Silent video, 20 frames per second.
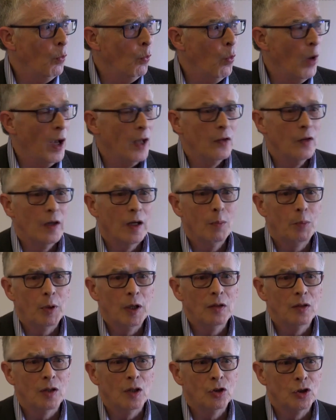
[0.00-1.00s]
when the
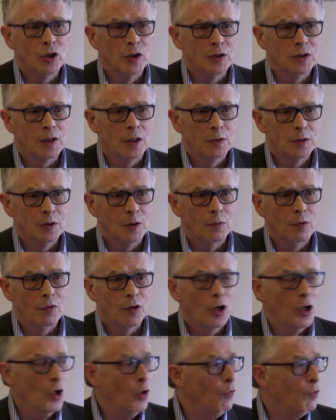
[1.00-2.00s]
apprenticeship system,
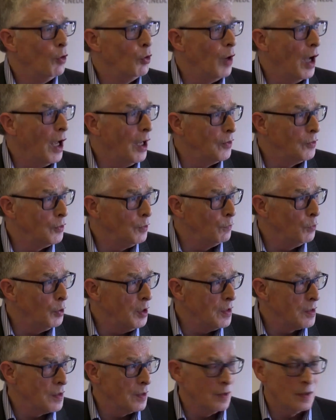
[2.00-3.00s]
for a whole variety of
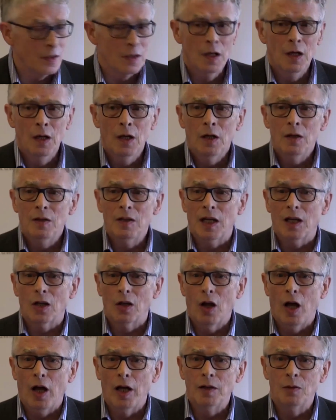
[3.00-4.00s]
reasons,
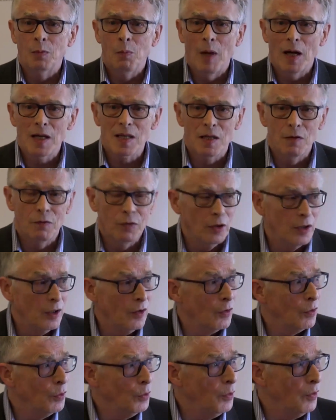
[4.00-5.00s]
declined massively
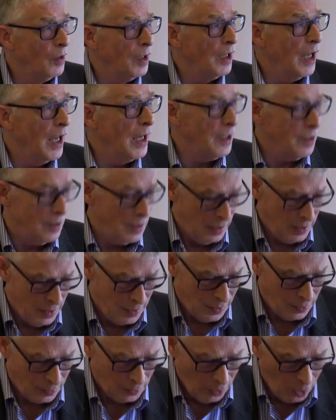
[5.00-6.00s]
through the
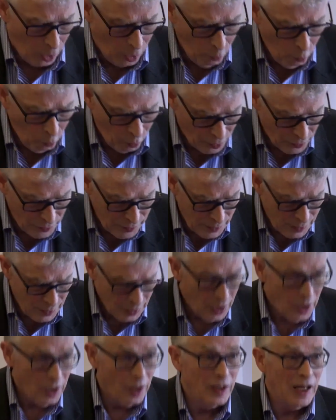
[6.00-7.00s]
80s and onwards.
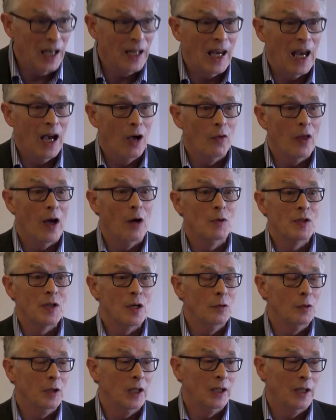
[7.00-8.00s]
And anyhow, that was
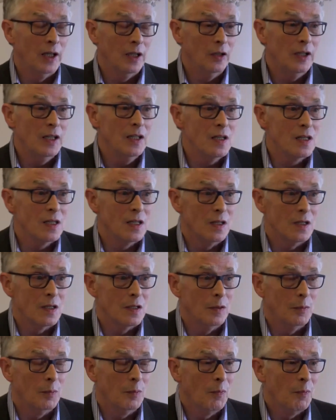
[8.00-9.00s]
only an elite
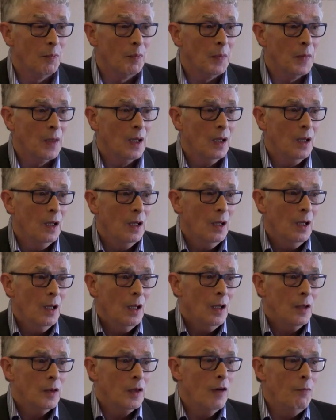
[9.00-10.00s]
system.
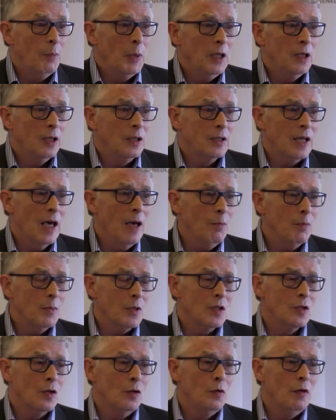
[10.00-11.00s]
There have been
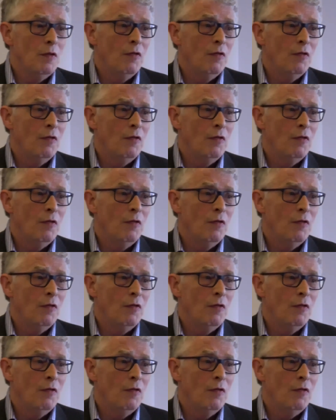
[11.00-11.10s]
attempts to